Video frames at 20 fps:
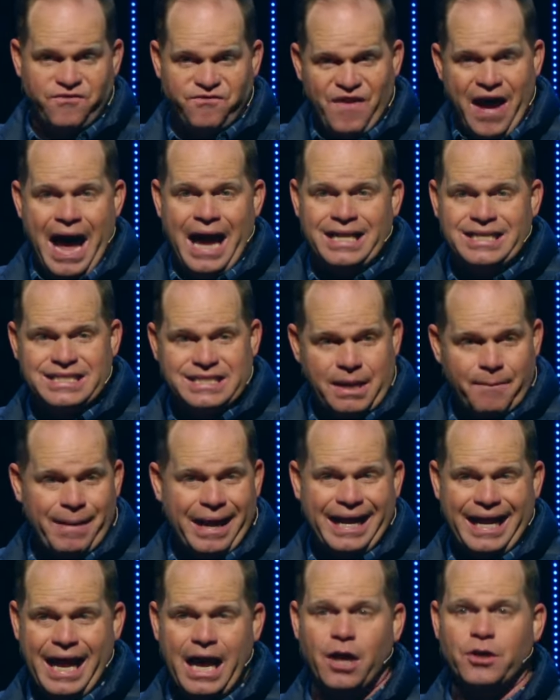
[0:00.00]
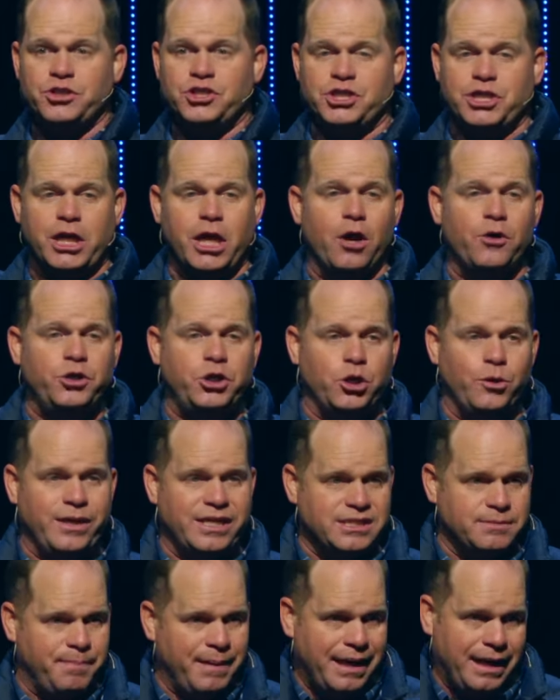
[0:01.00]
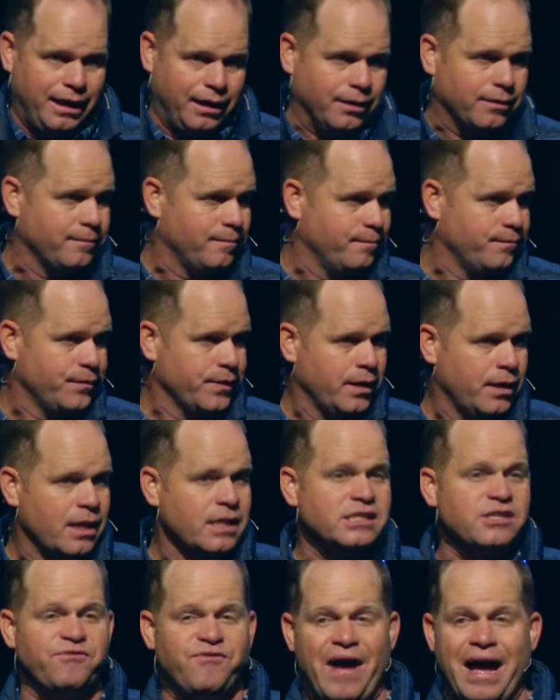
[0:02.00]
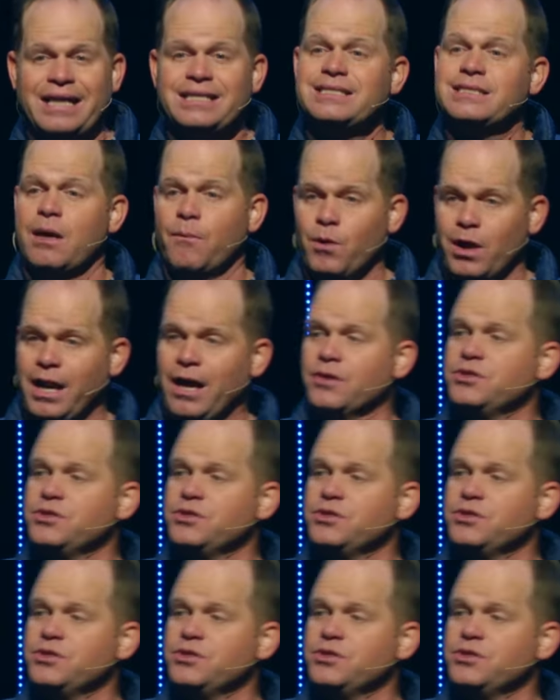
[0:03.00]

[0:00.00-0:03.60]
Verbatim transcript: to find somebody else to go do his bidding, to find someone